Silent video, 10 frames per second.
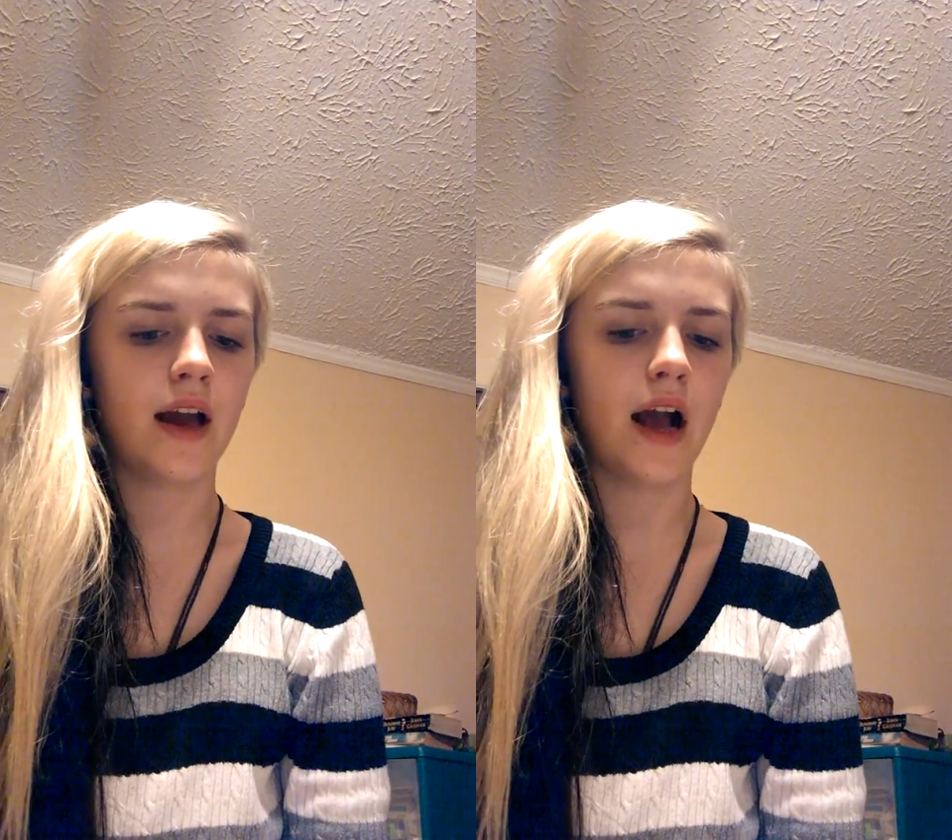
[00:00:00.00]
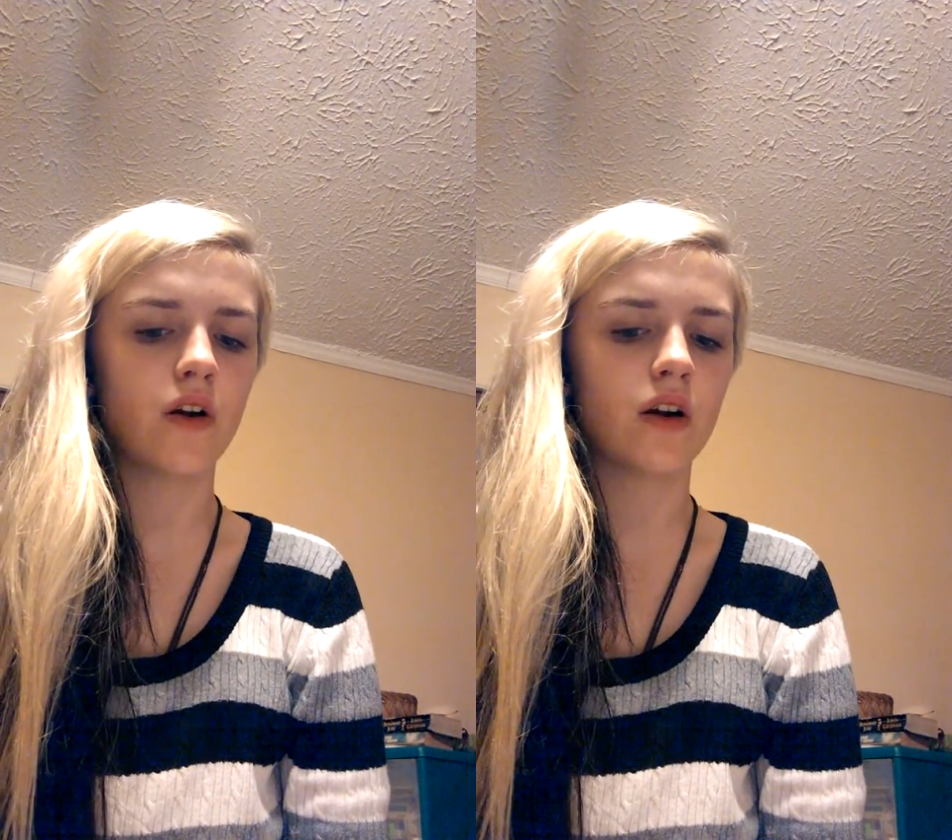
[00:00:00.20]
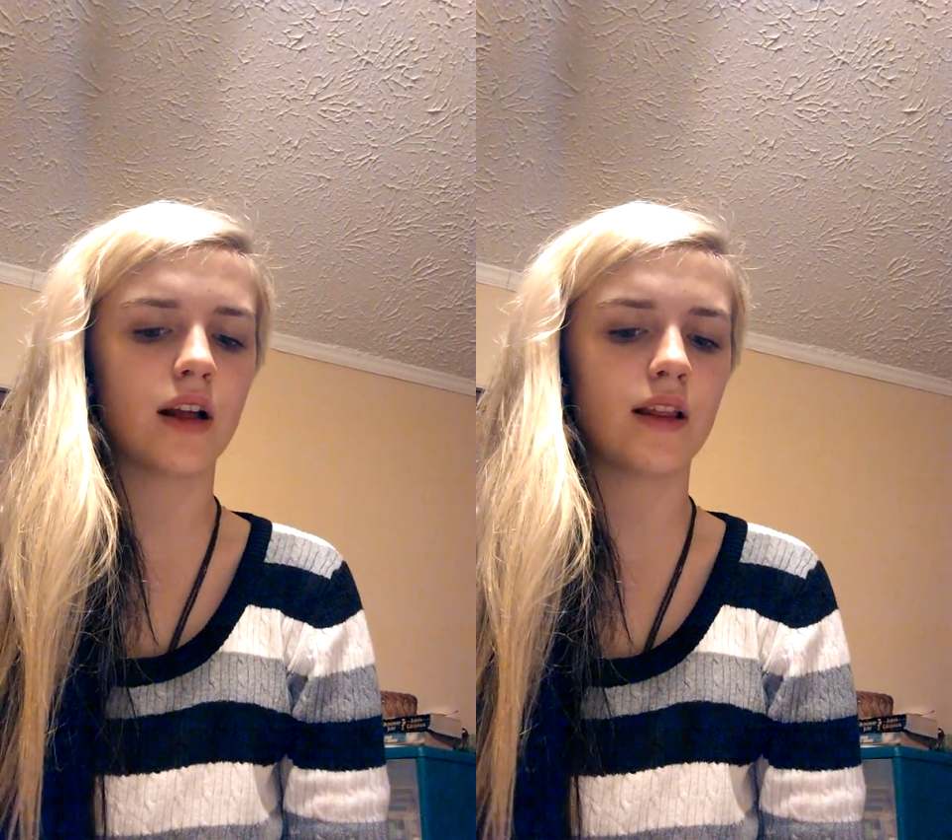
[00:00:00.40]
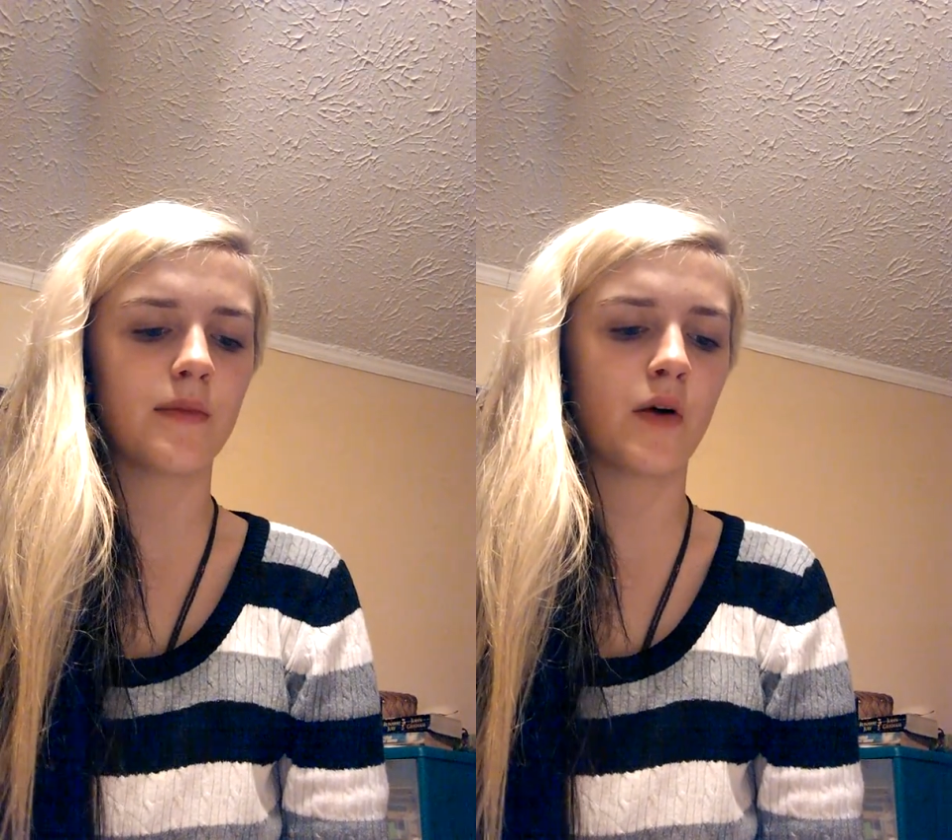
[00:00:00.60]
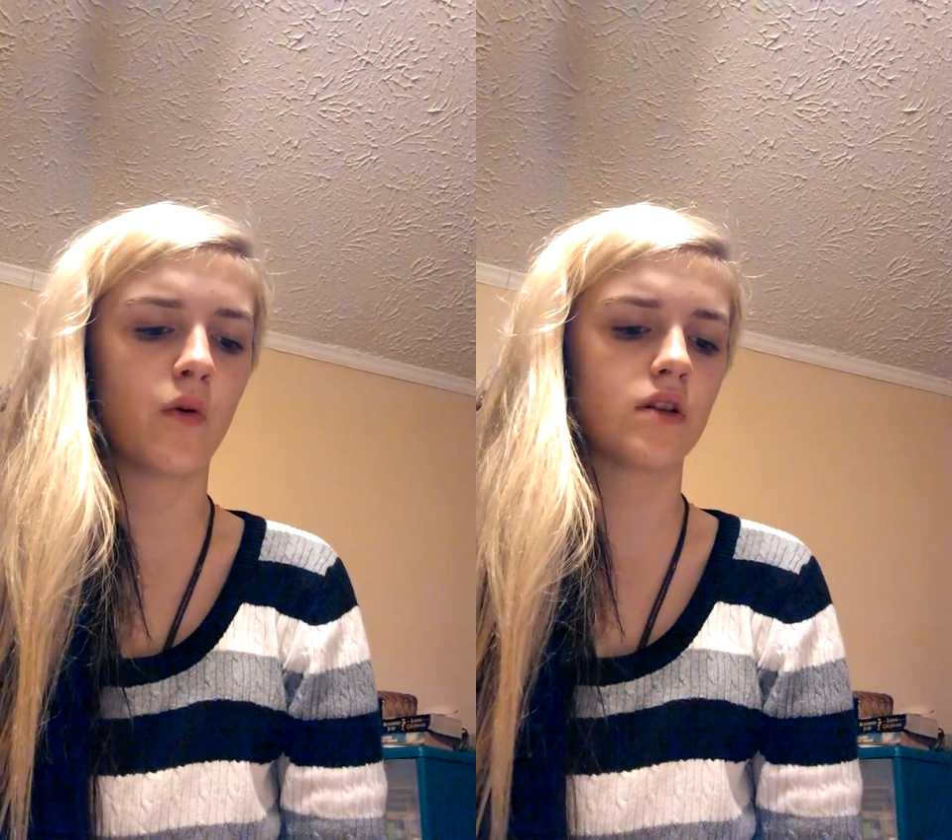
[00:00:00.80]
How could I let
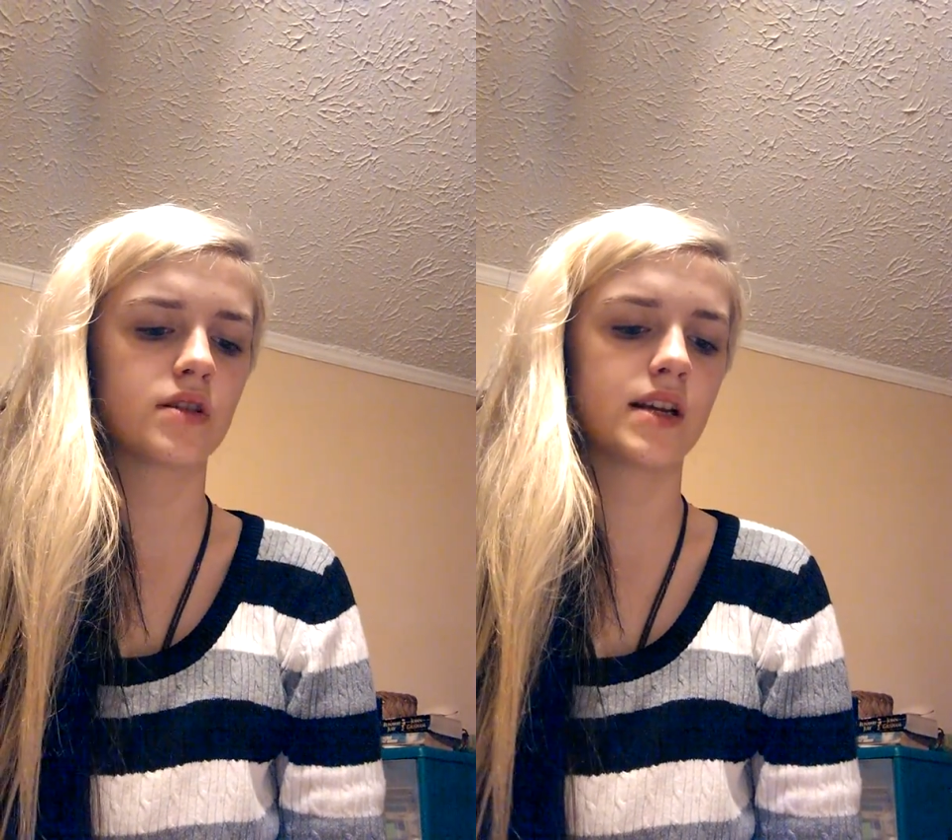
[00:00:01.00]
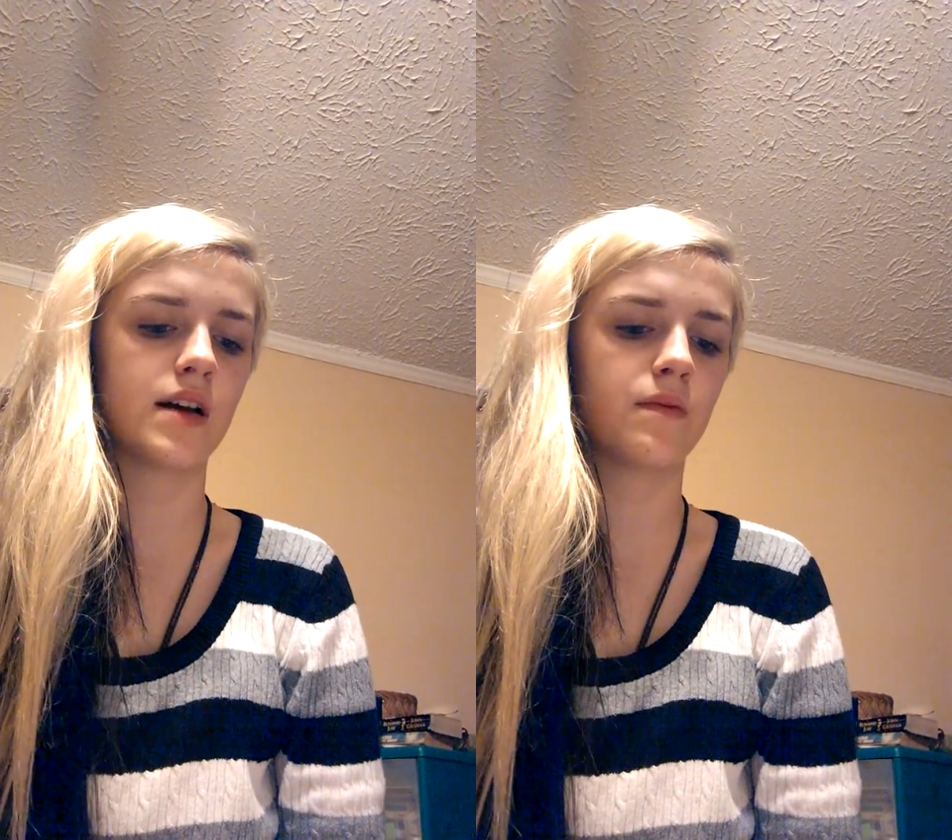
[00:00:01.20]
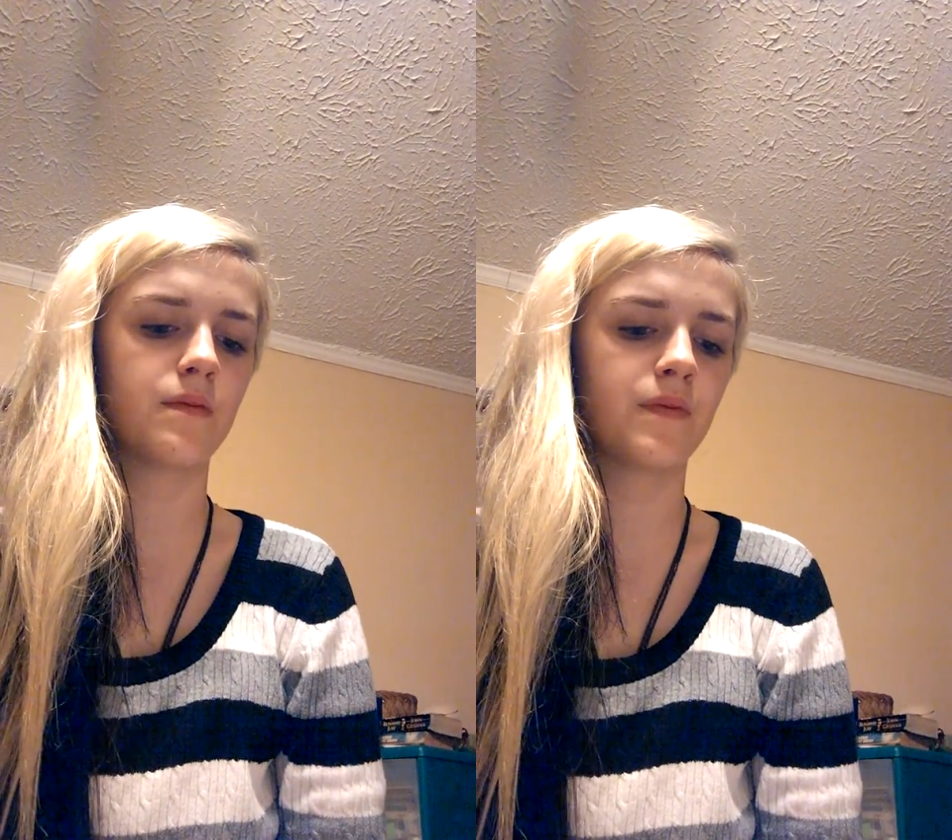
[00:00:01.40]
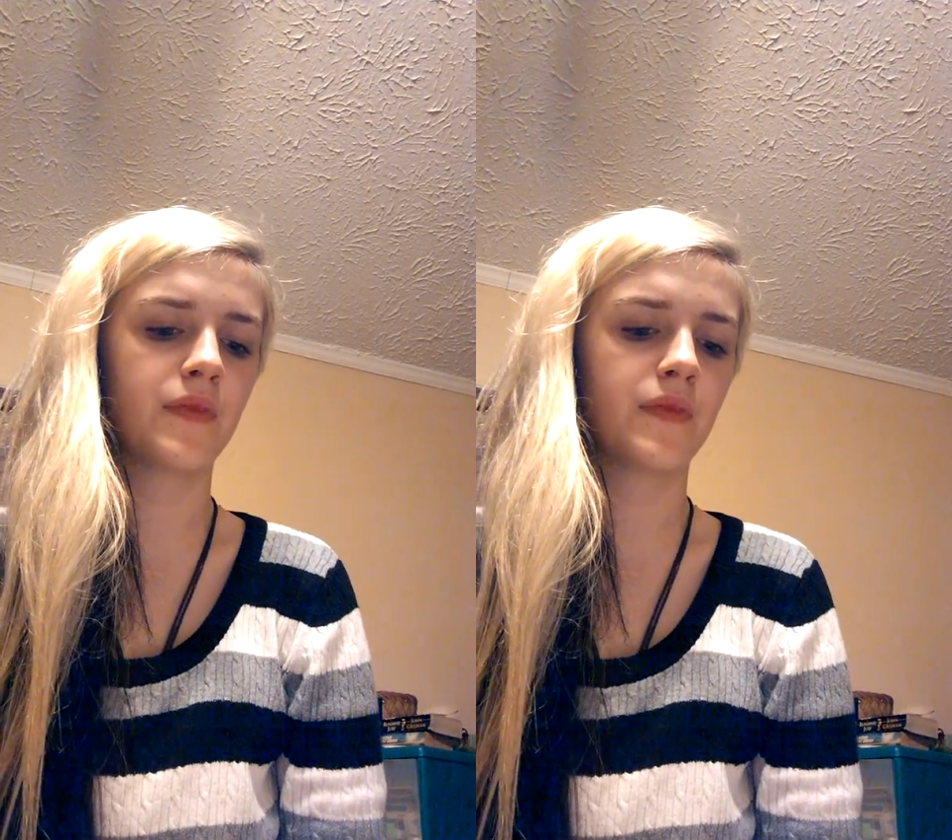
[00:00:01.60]
my walls down?